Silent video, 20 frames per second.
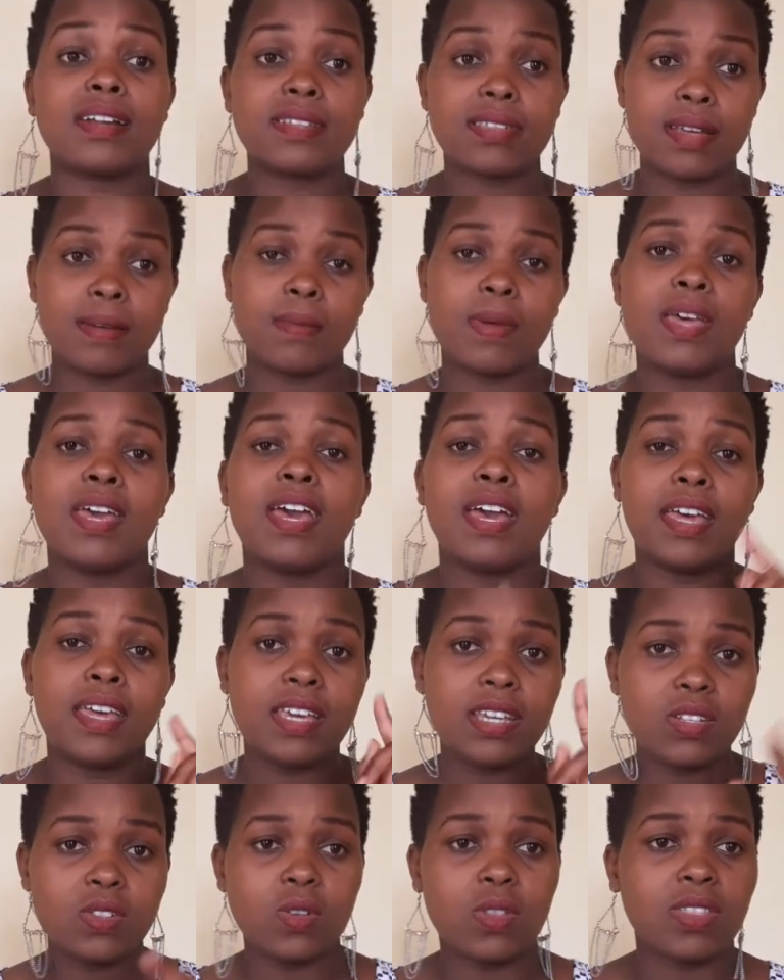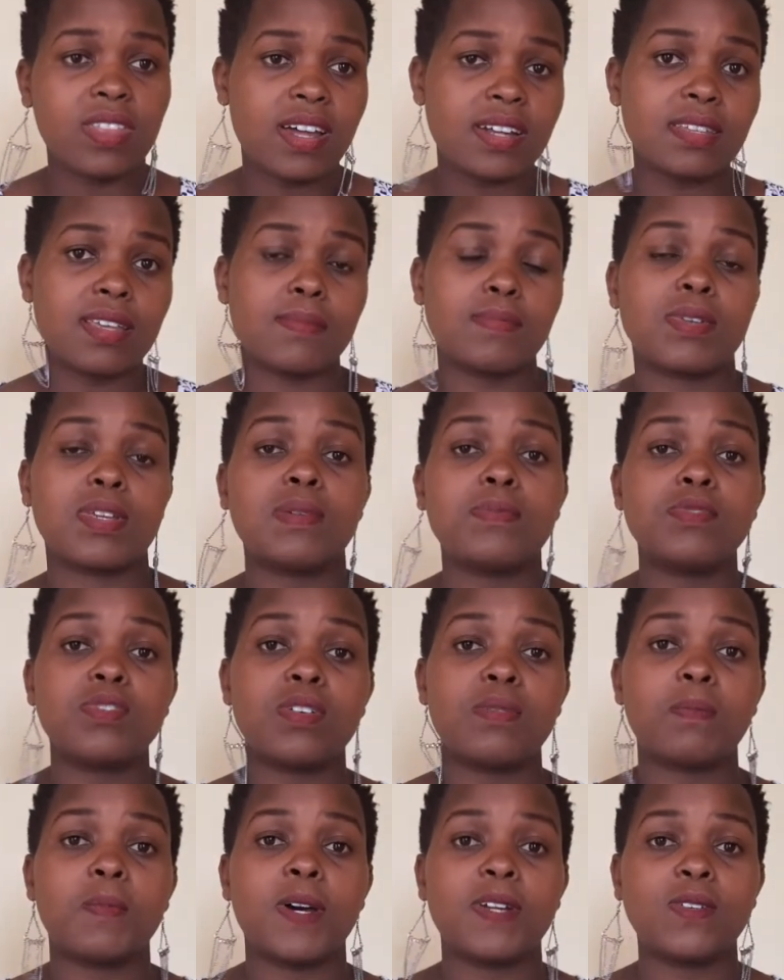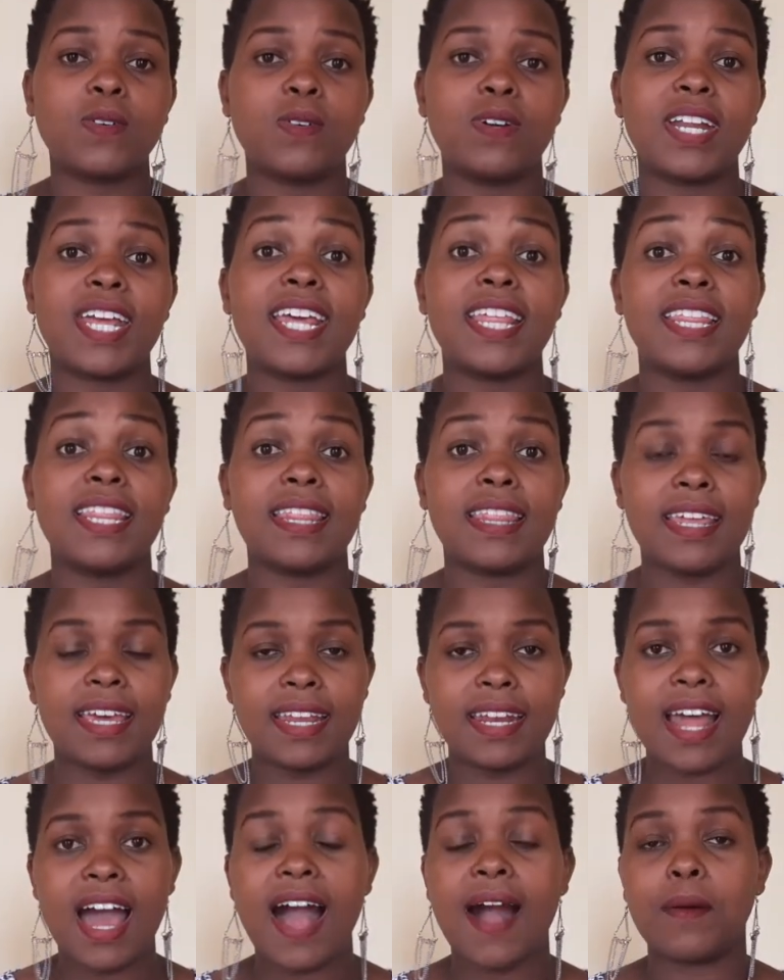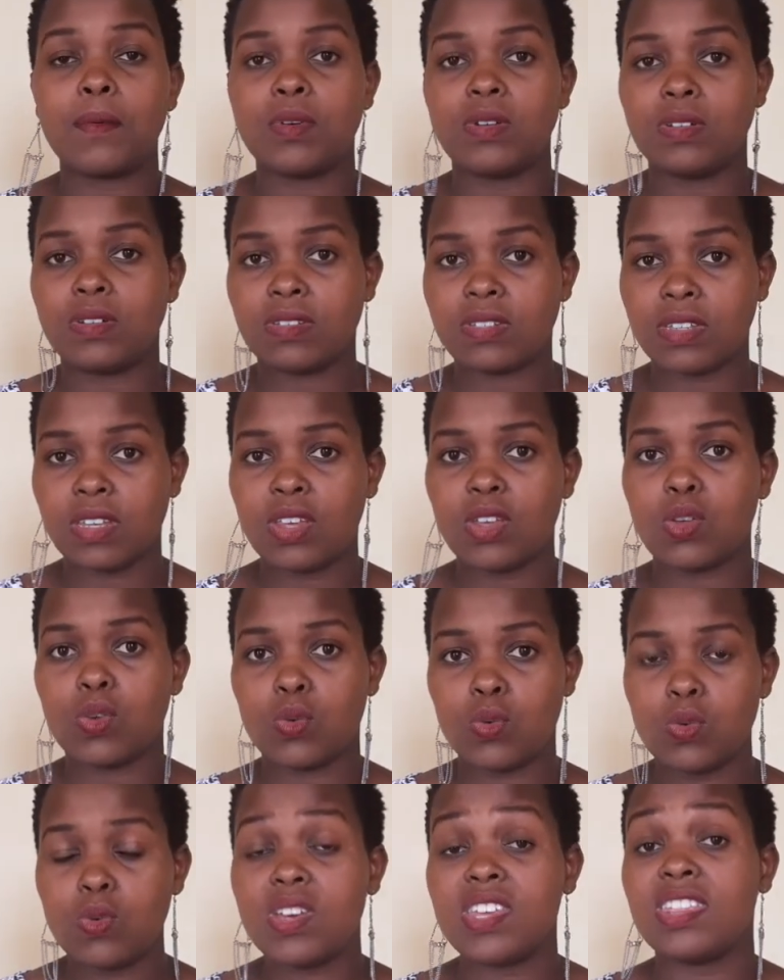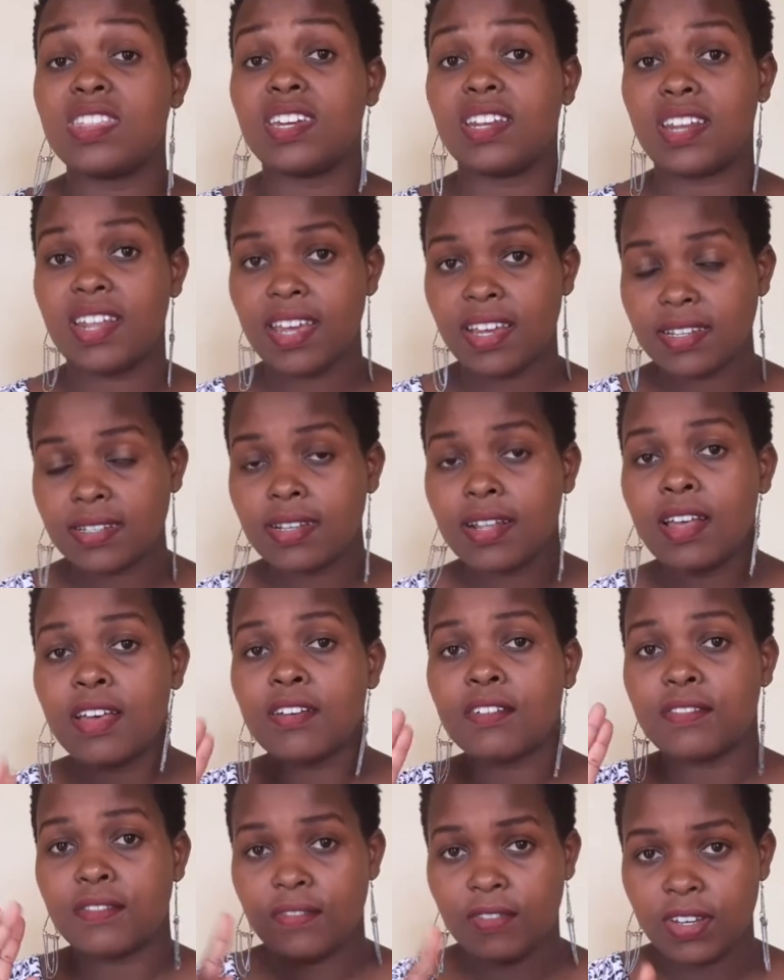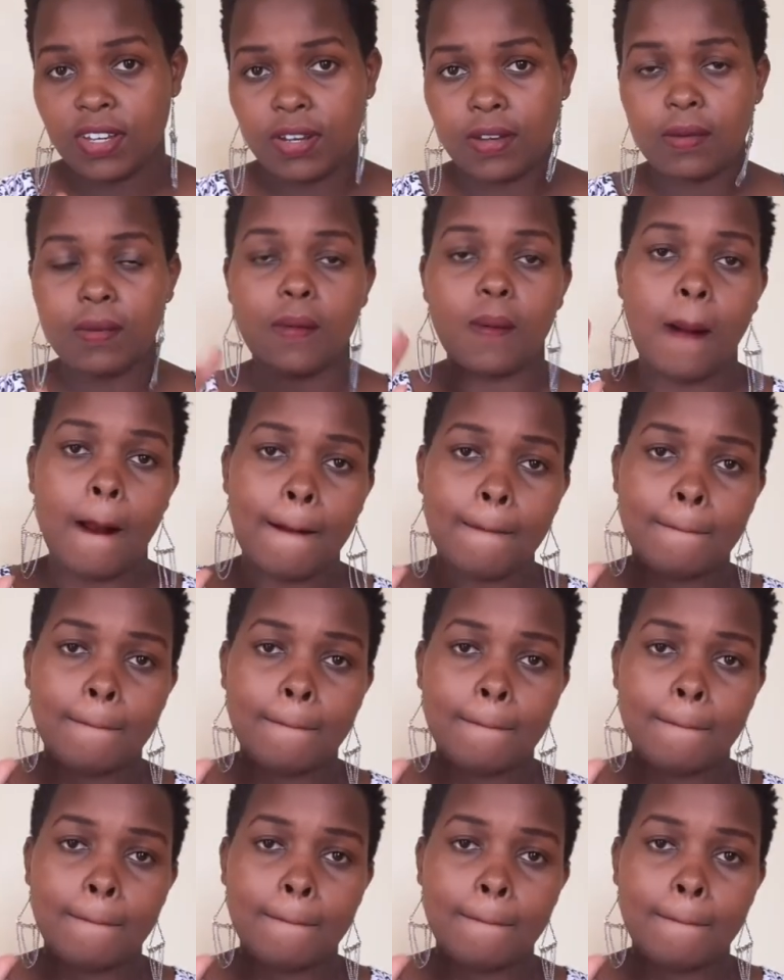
that hit on that subscription button and then i will see you in the next video